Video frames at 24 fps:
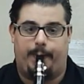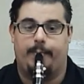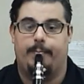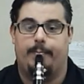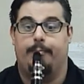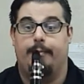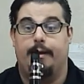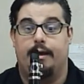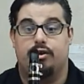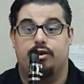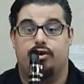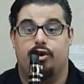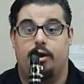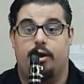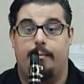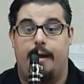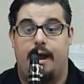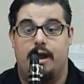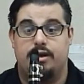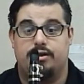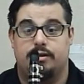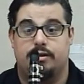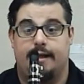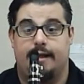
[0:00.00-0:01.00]
Make sure you're
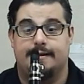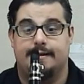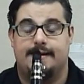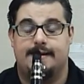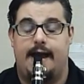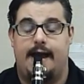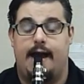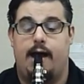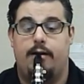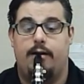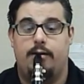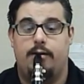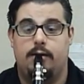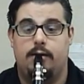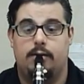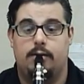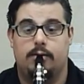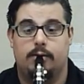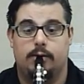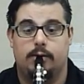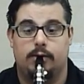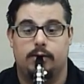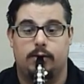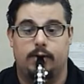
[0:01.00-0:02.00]
matching that sound.
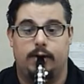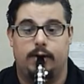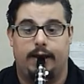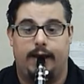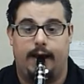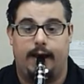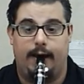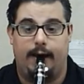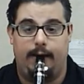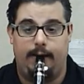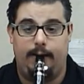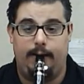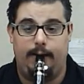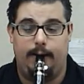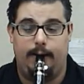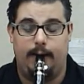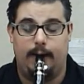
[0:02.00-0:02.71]
Do it again.